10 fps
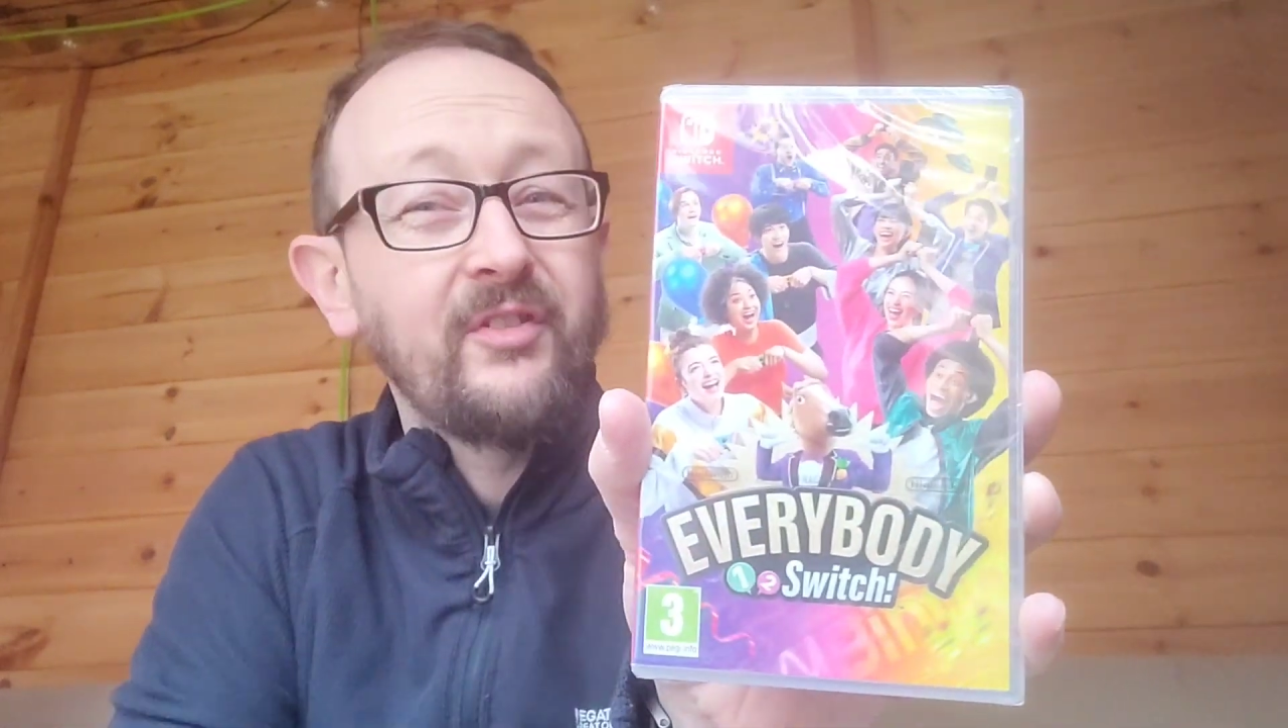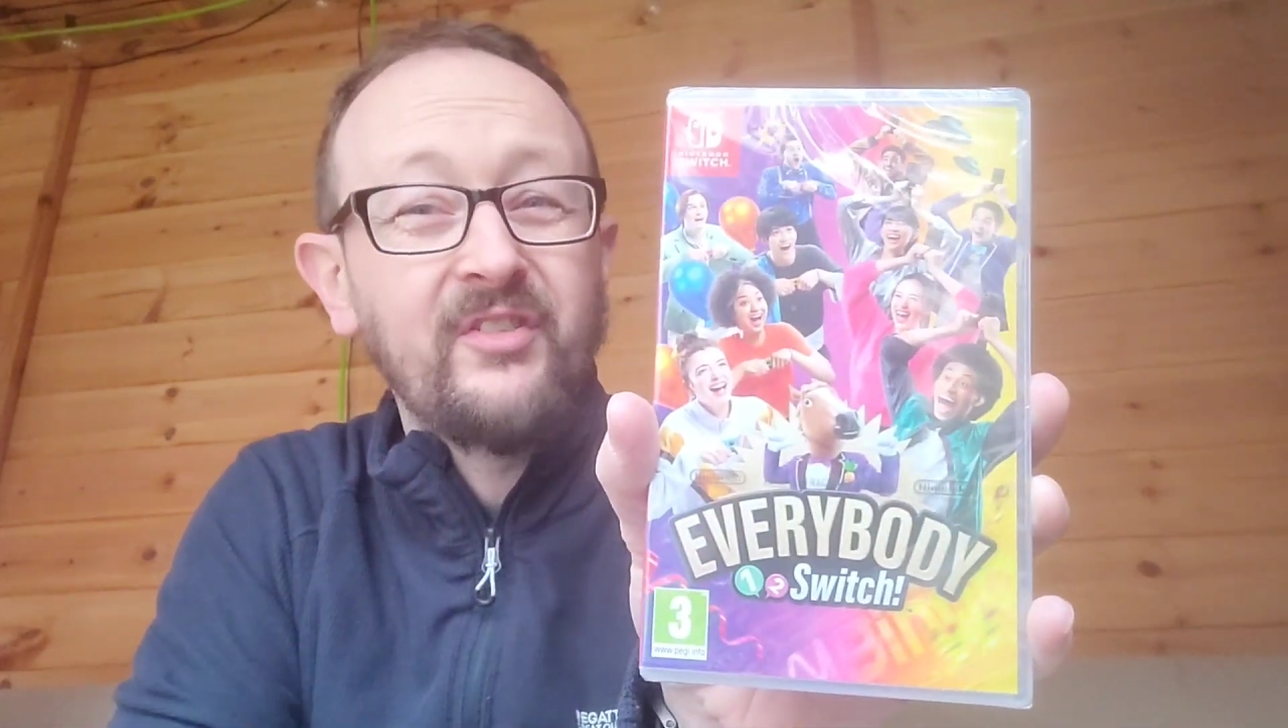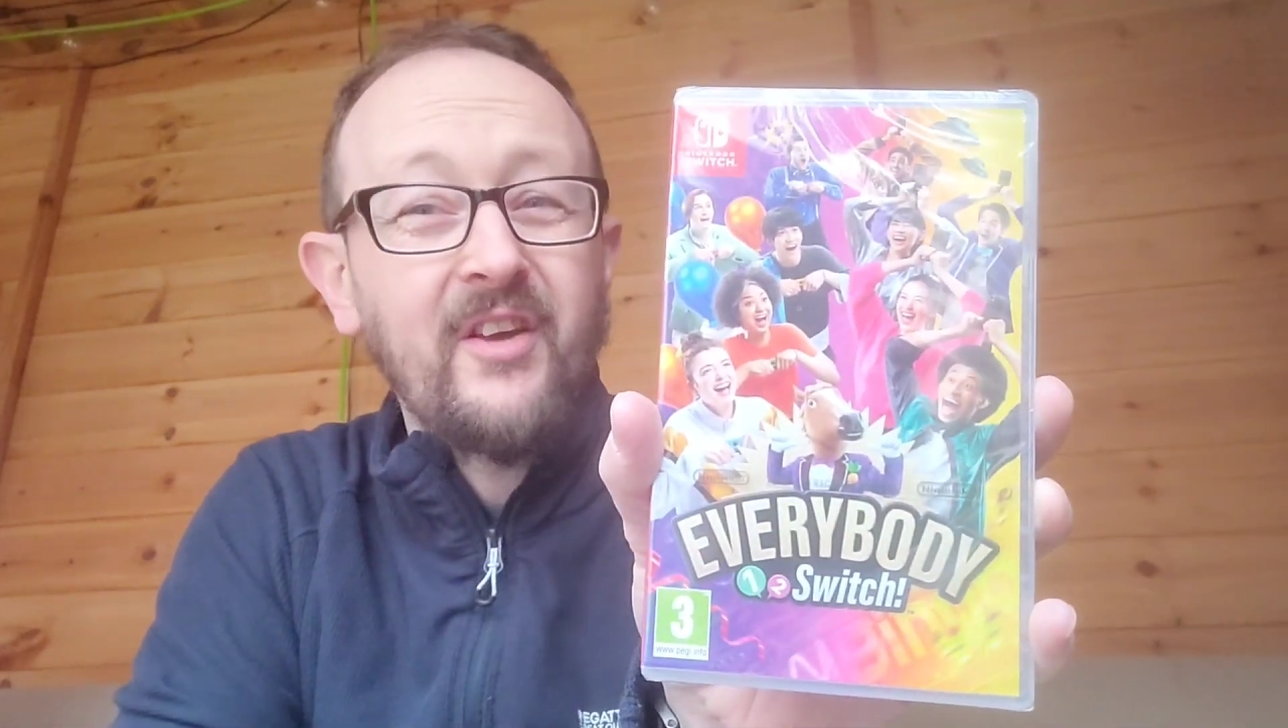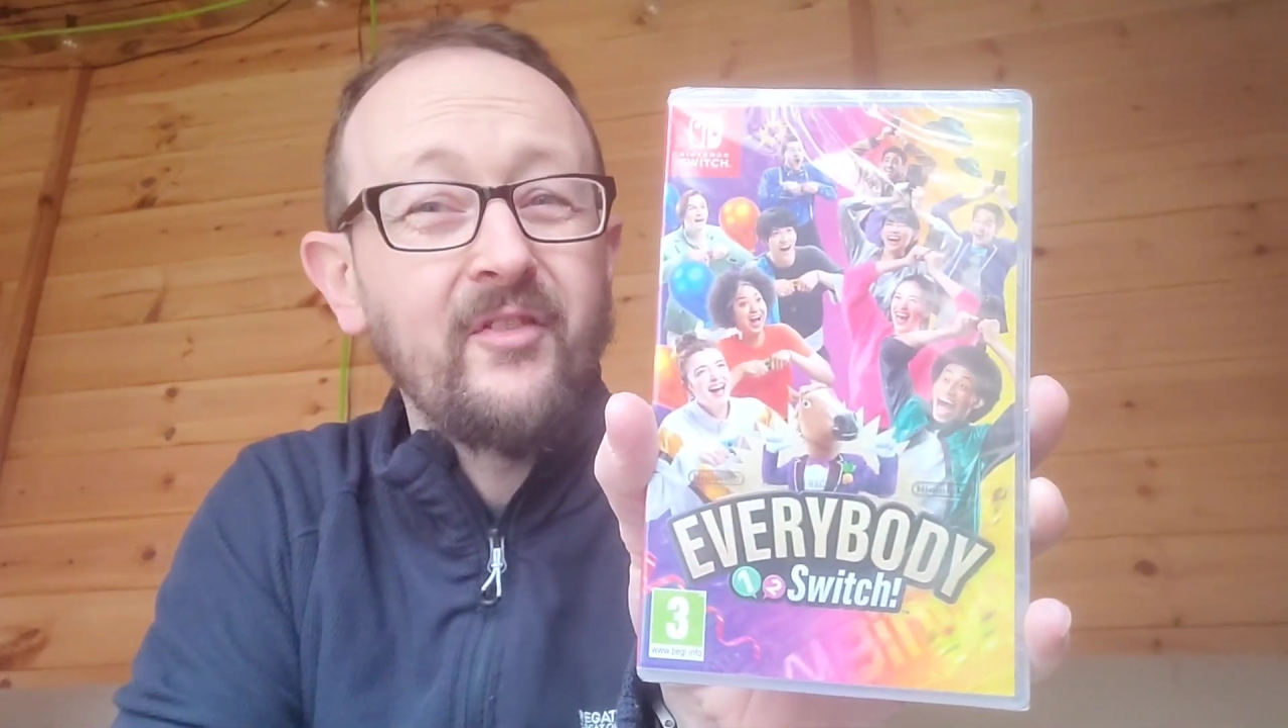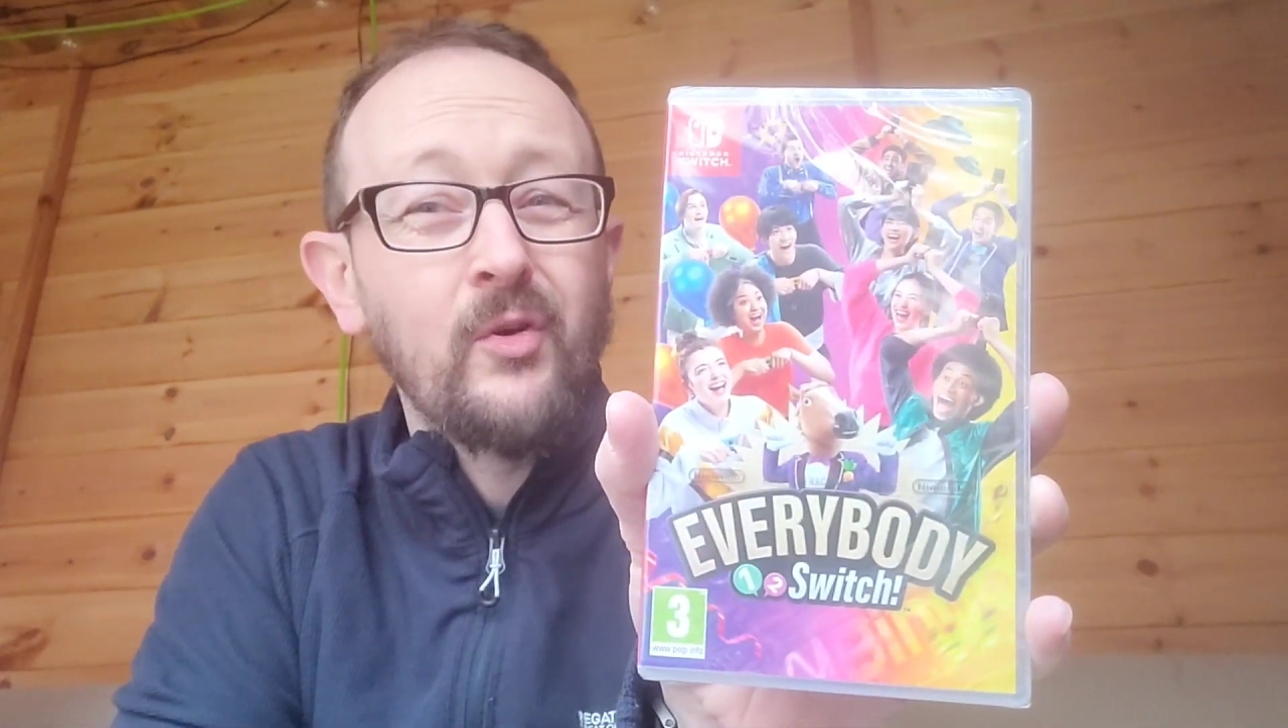
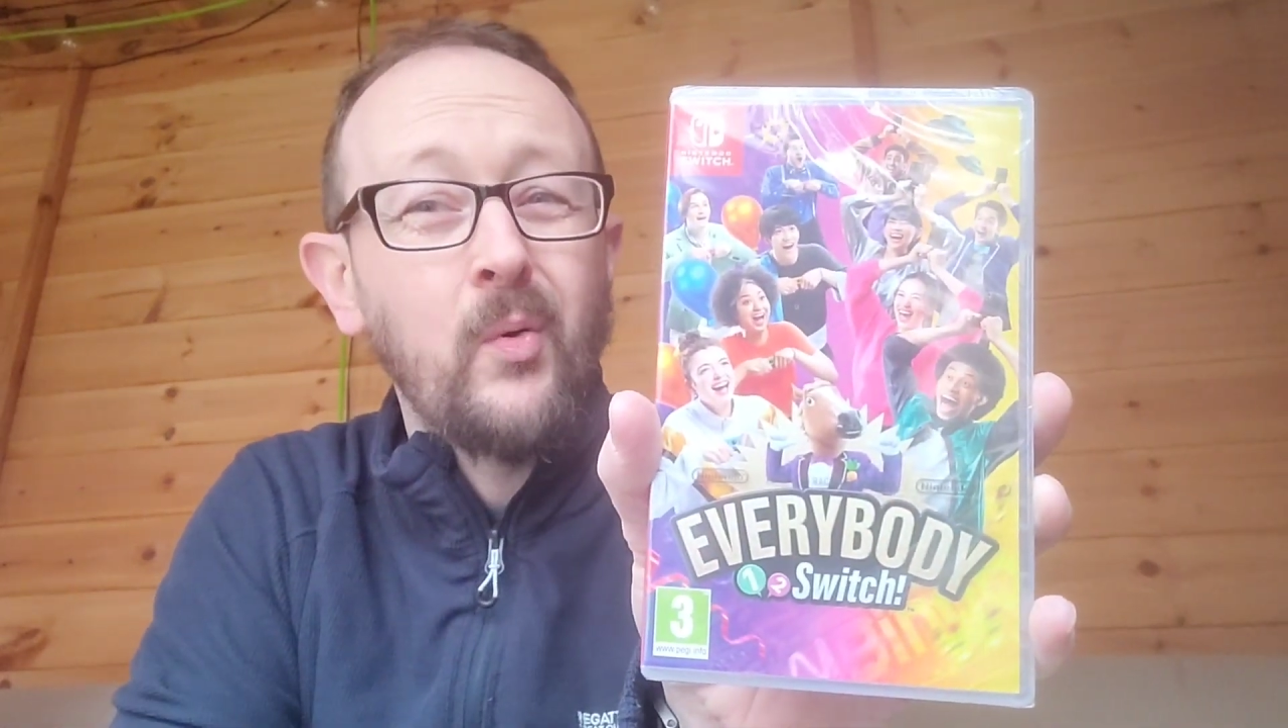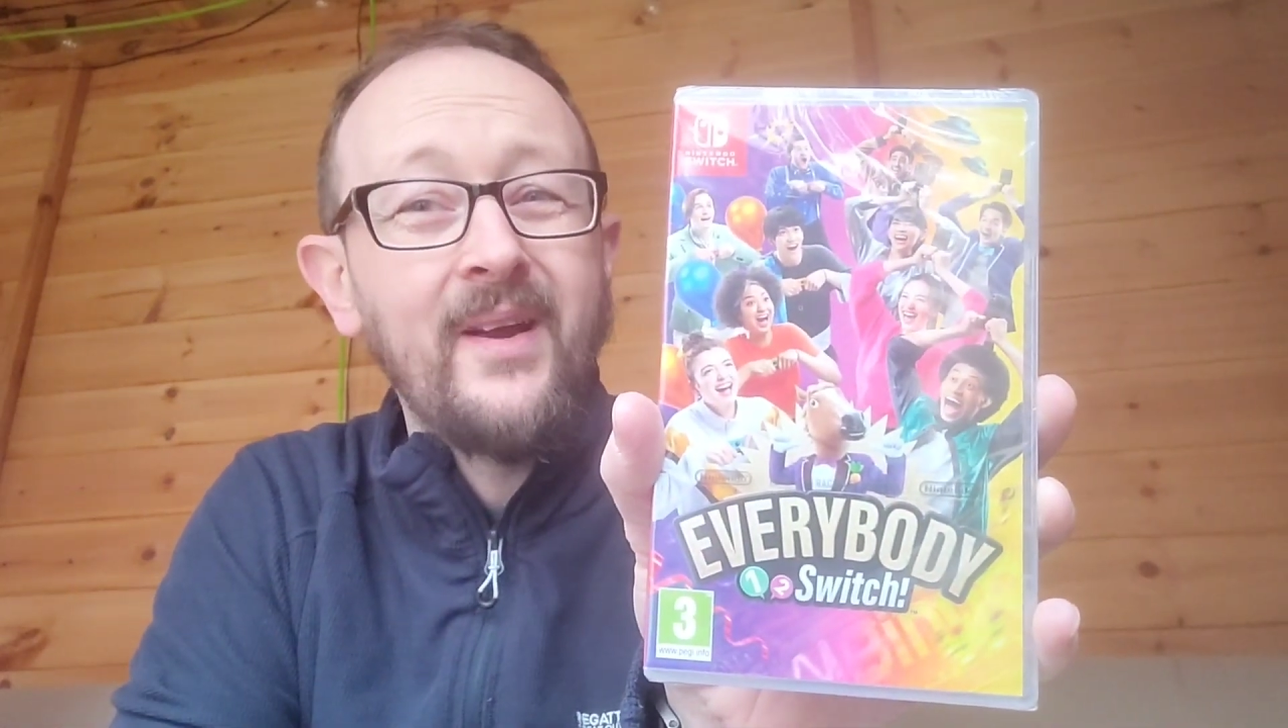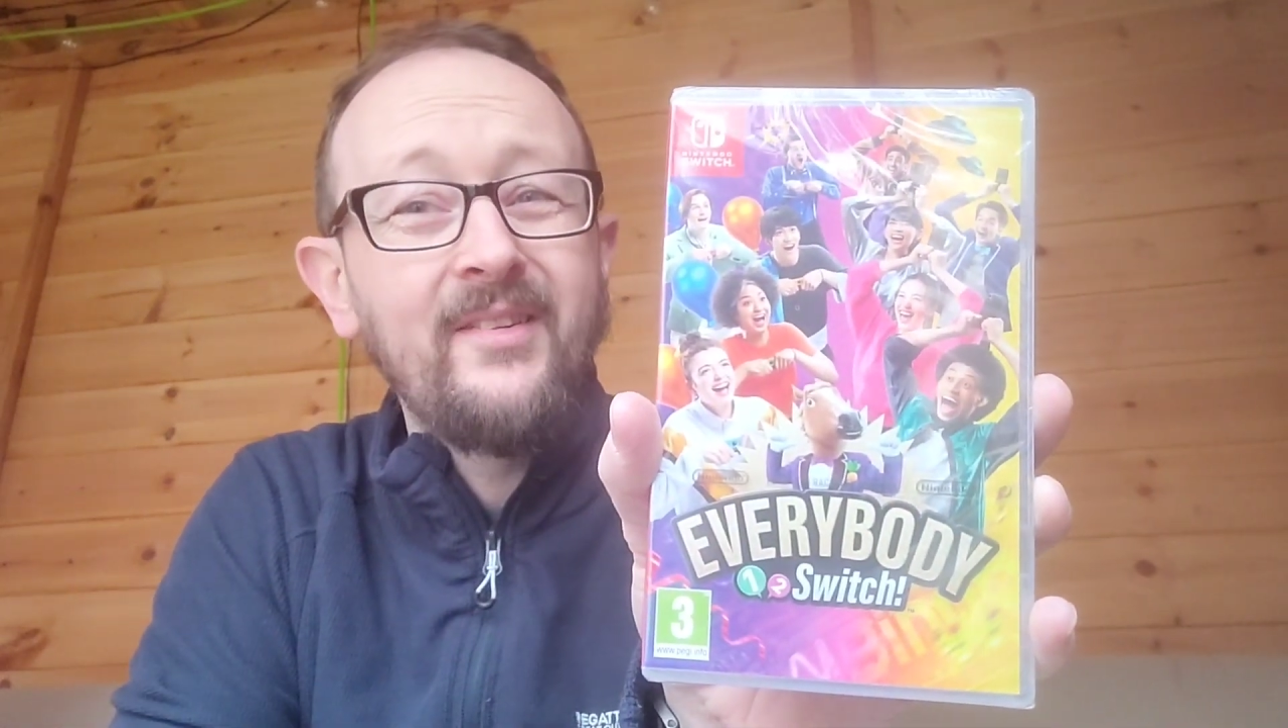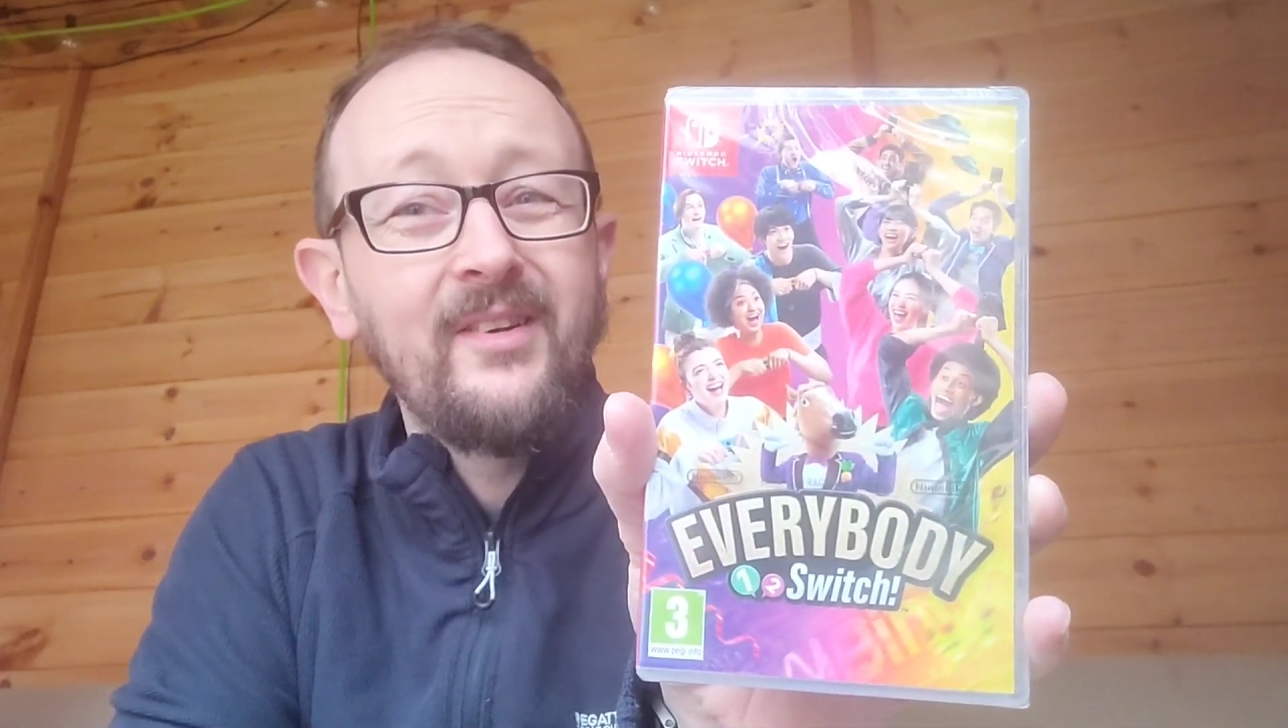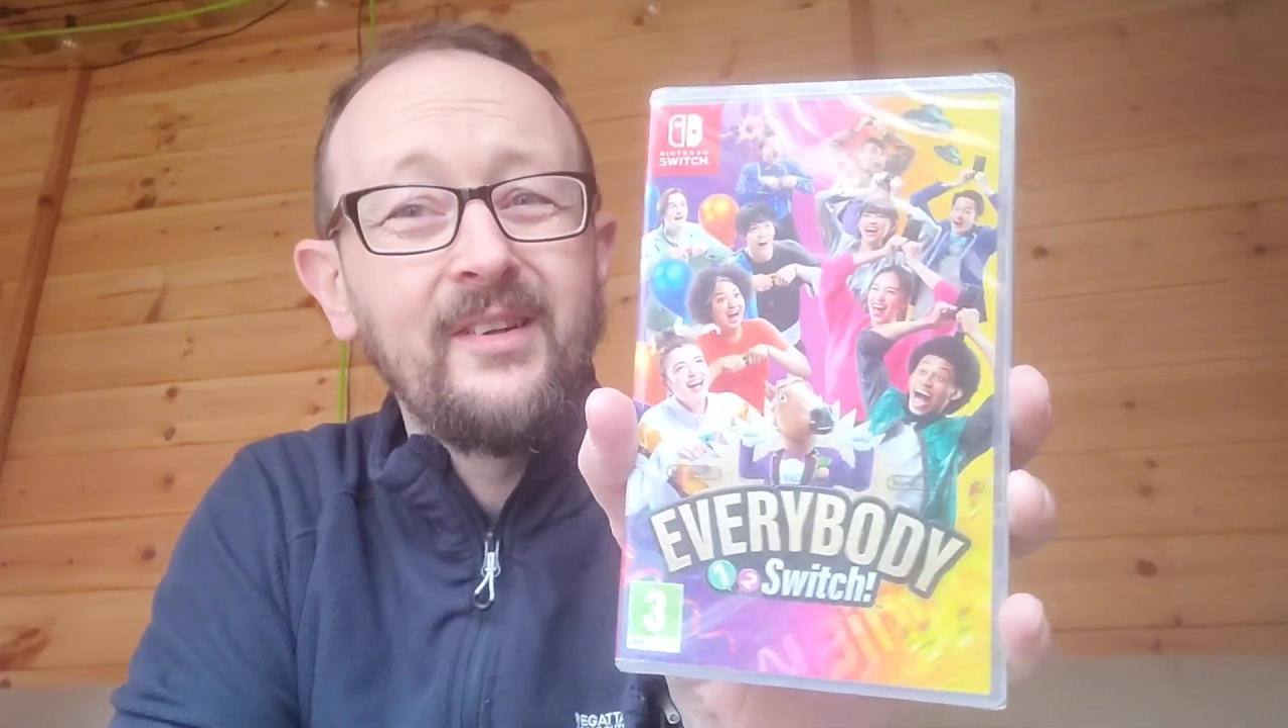7
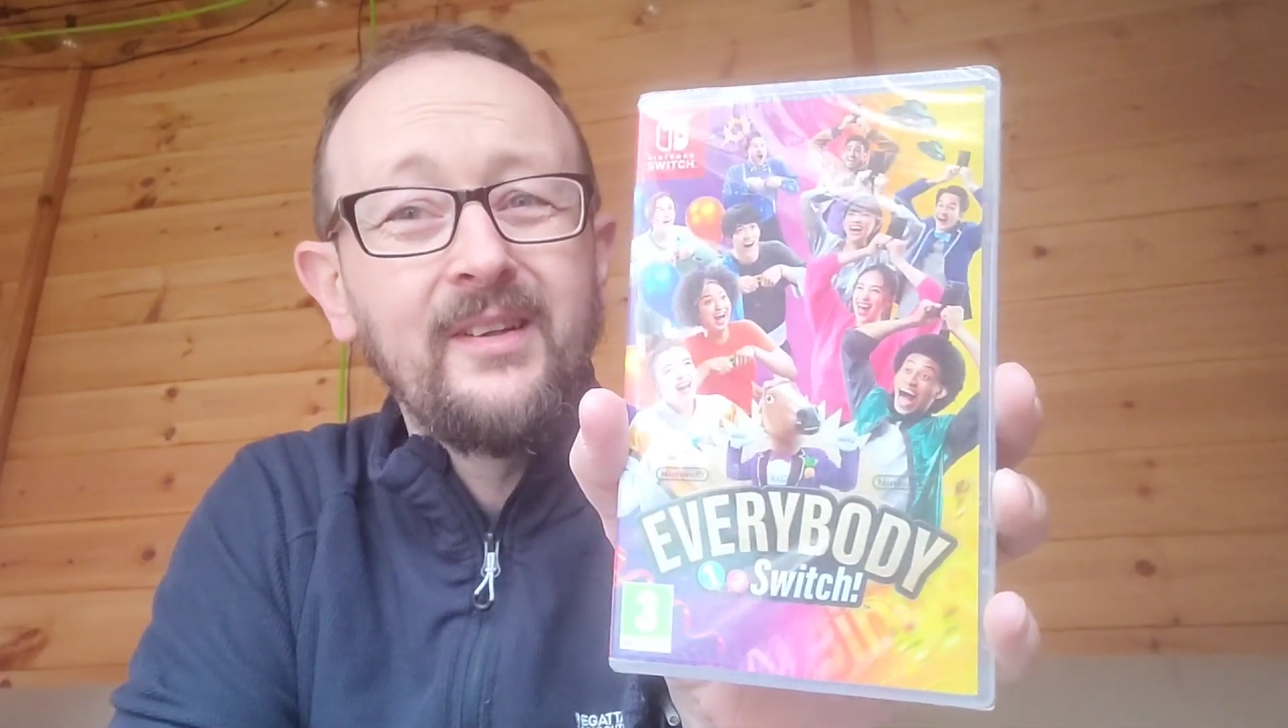quid.